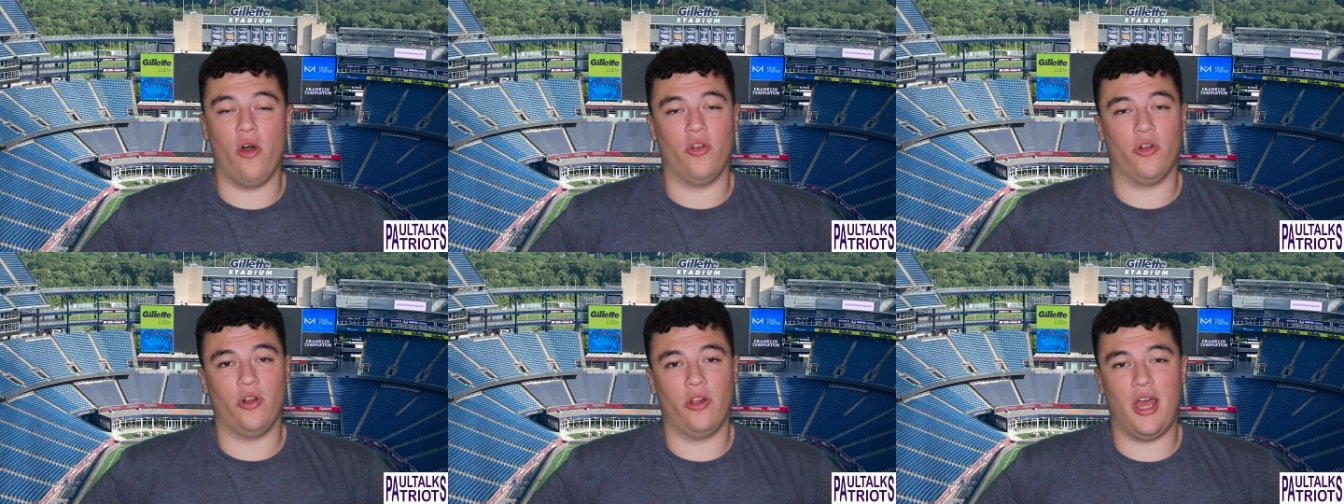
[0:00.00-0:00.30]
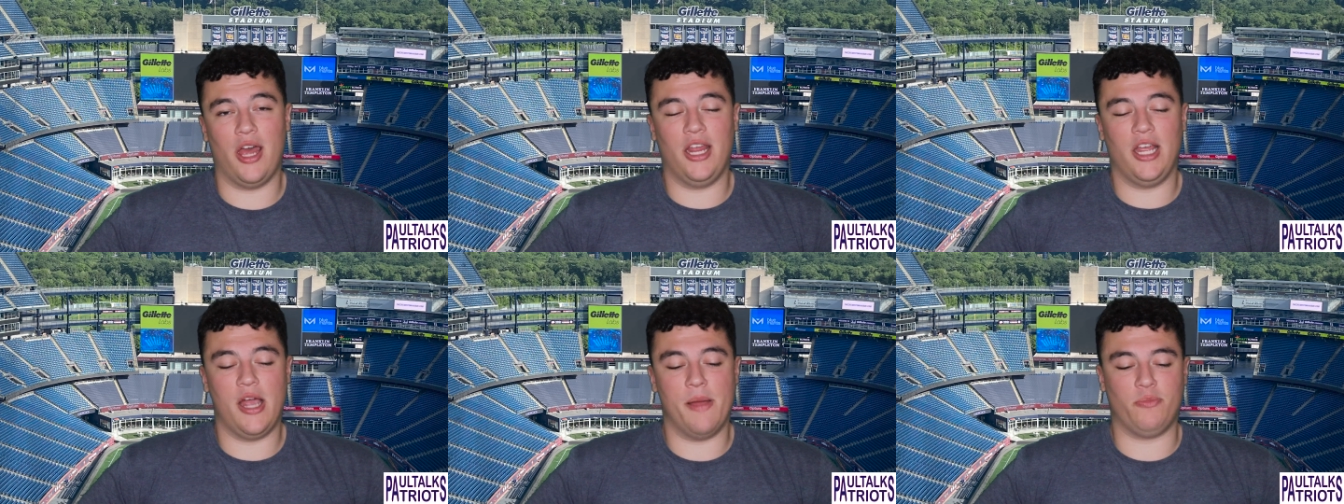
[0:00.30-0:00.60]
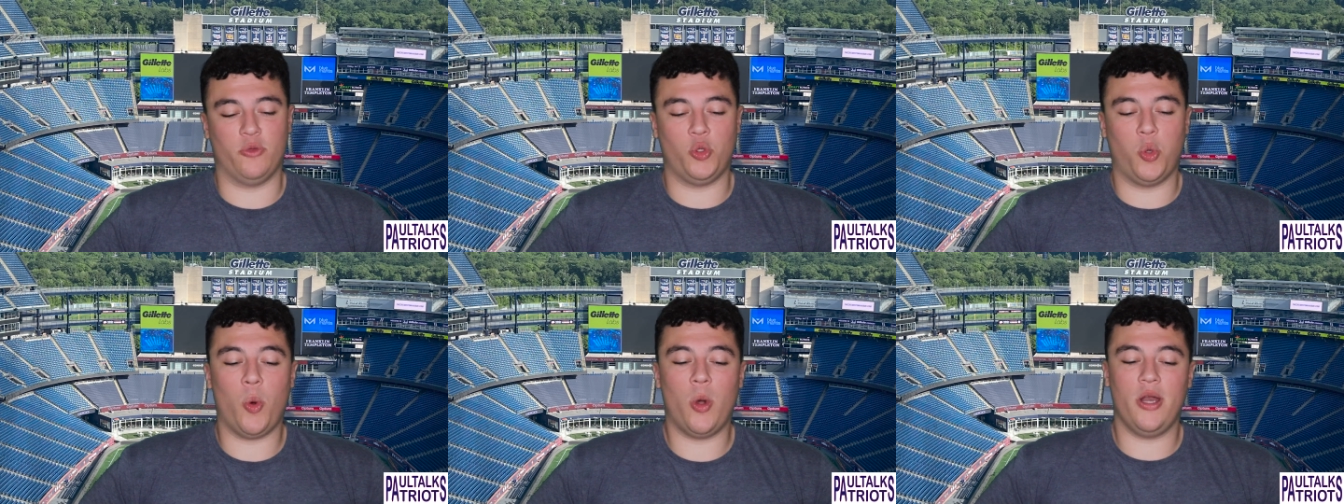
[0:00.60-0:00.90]
they're letting
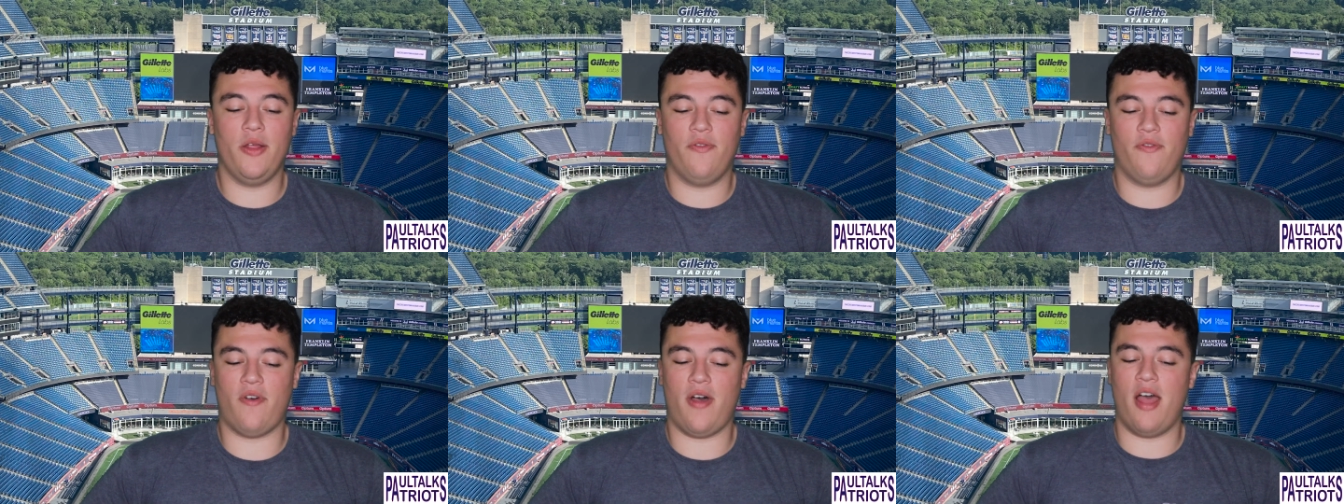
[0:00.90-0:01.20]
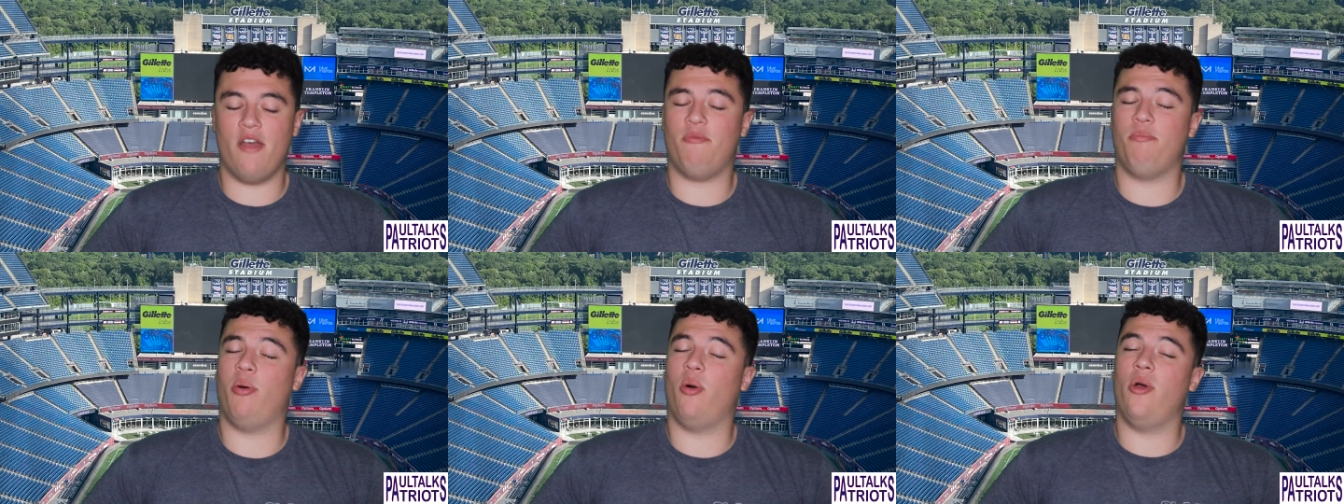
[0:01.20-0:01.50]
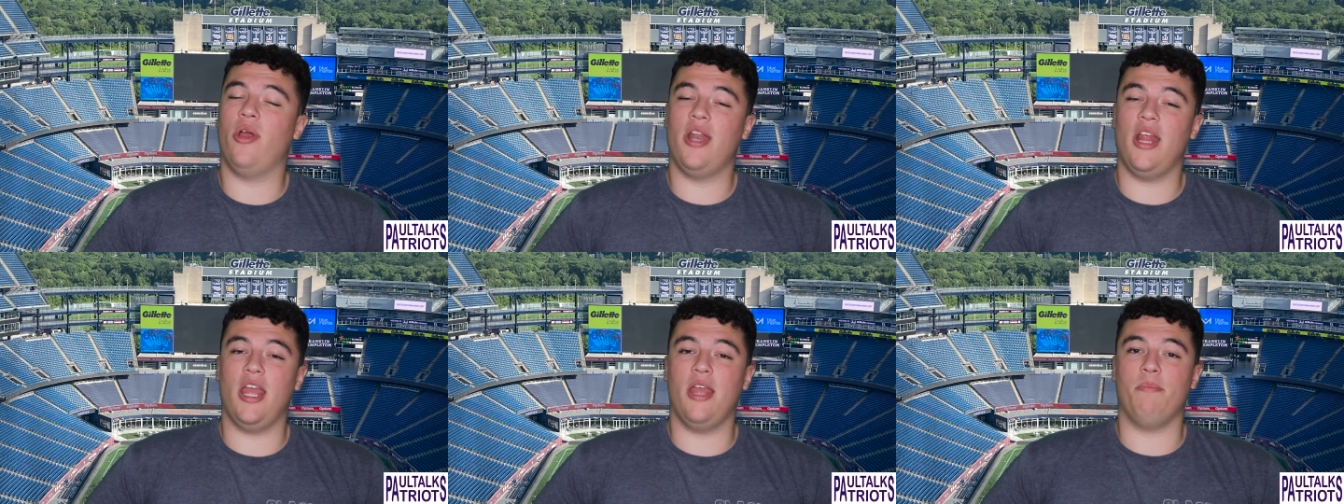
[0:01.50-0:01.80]
up
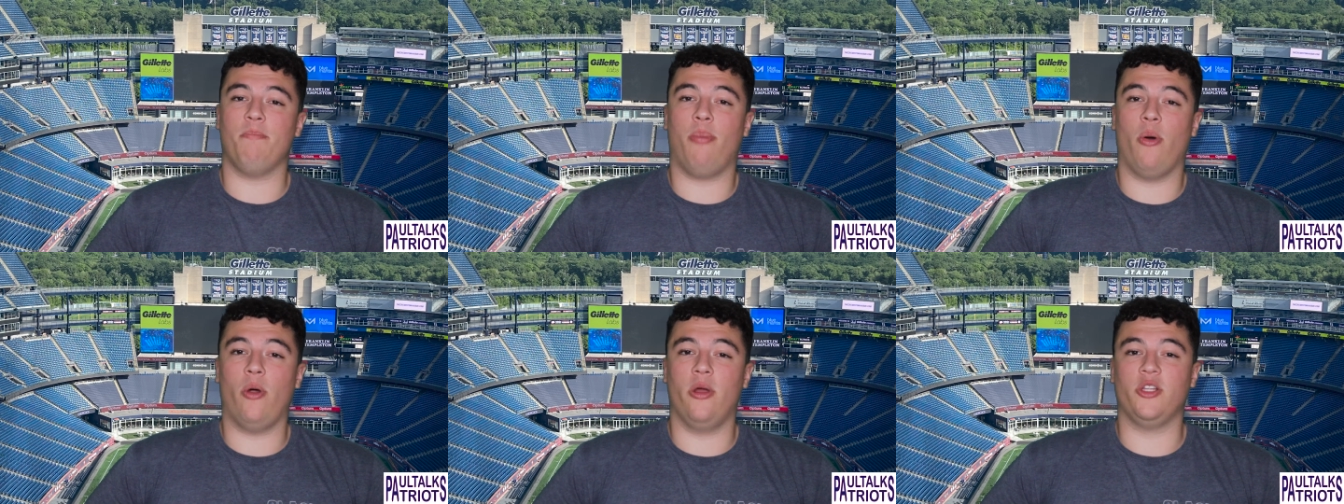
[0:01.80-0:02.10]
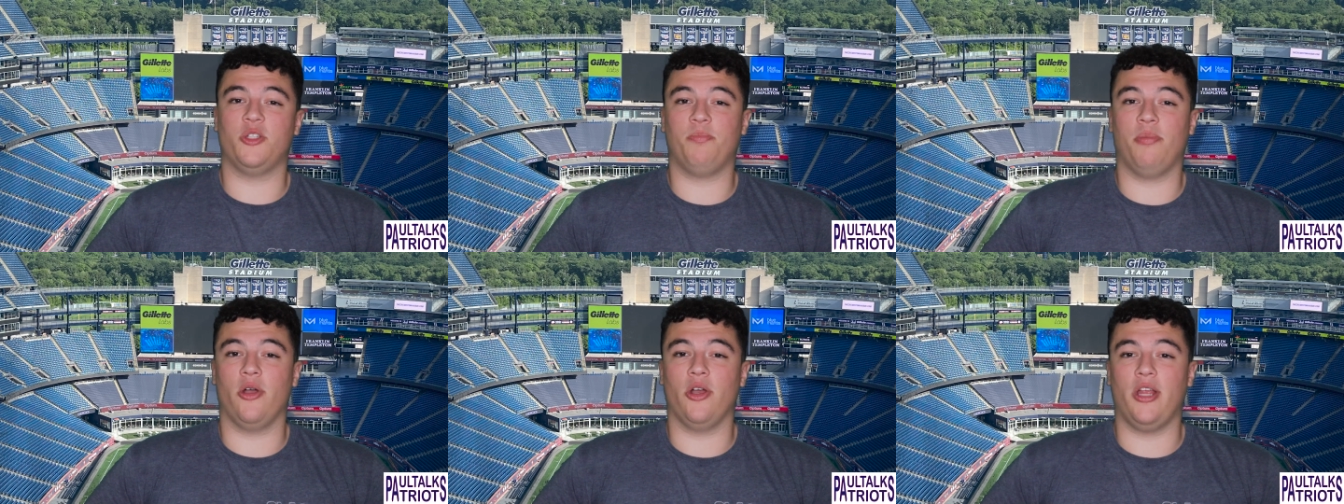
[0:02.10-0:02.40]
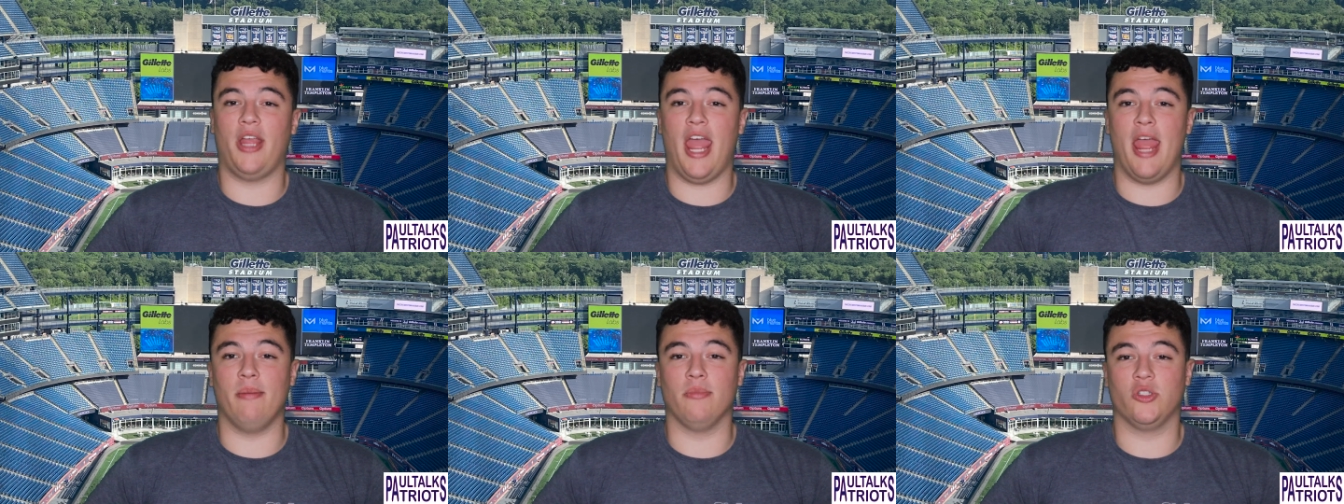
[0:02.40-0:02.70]
25.8 points per
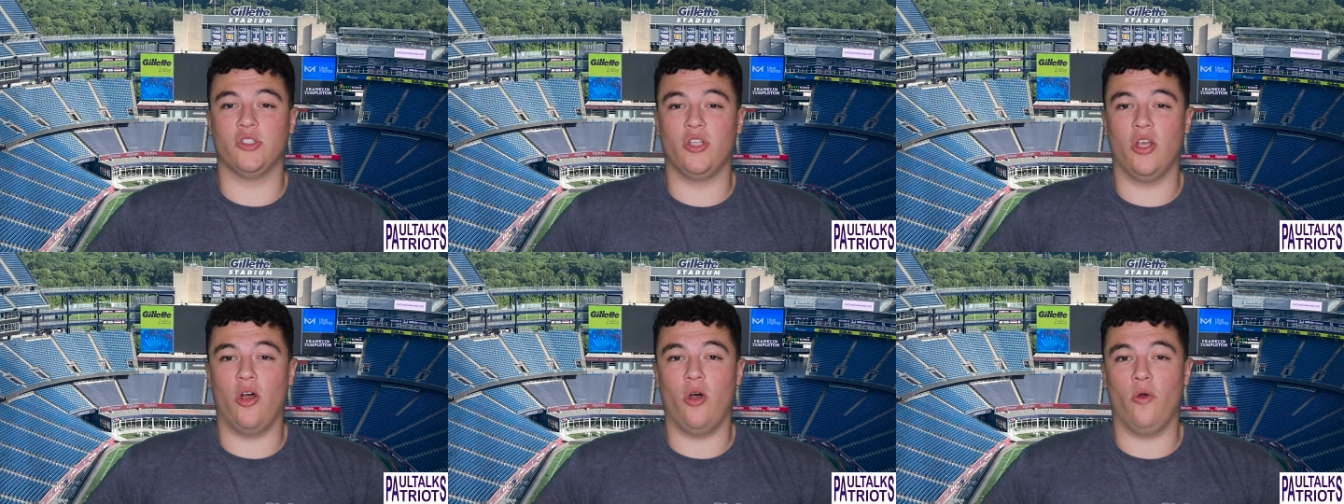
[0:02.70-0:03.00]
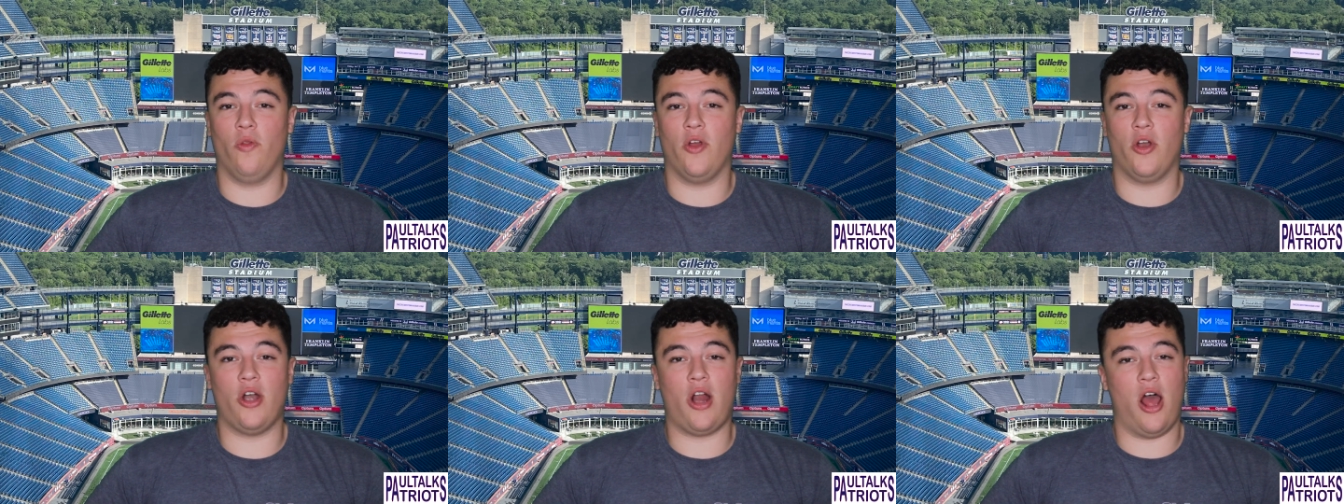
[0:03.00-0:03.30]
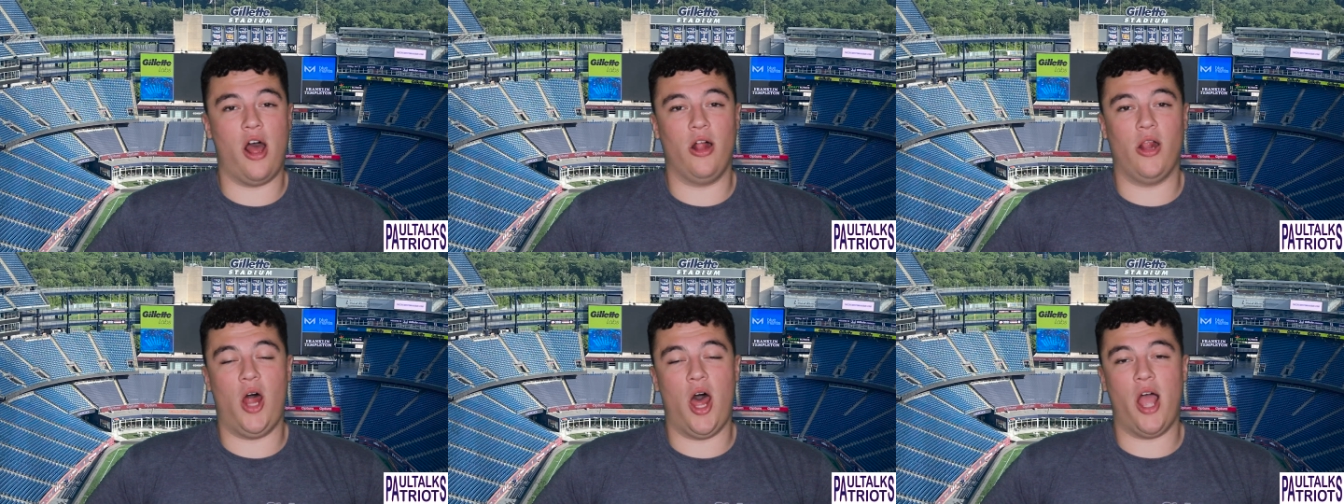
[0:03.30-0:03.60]
game, so they're
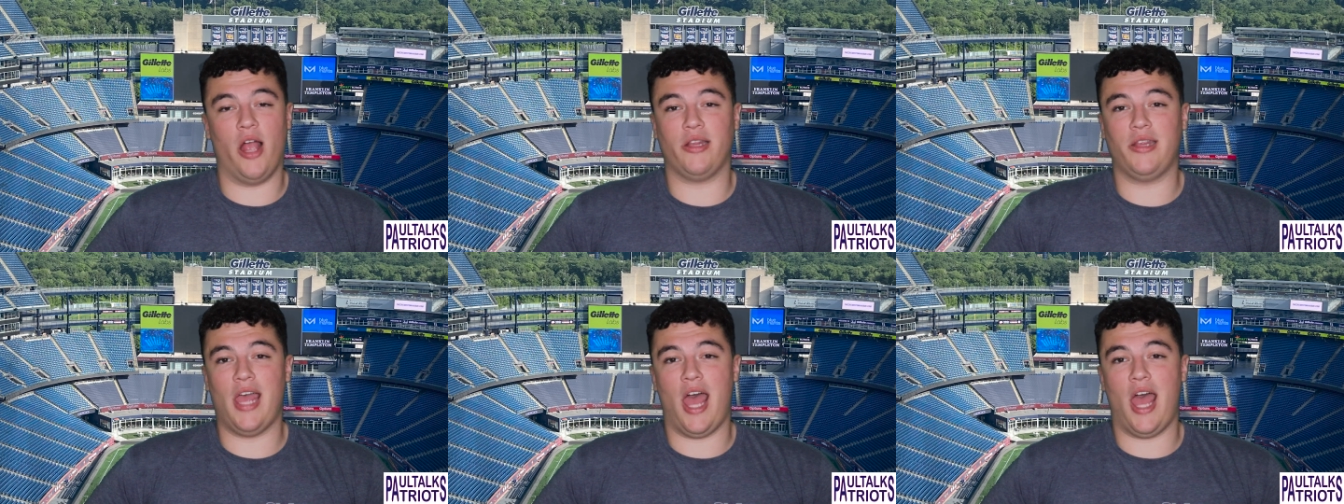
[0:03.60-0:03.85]
not locked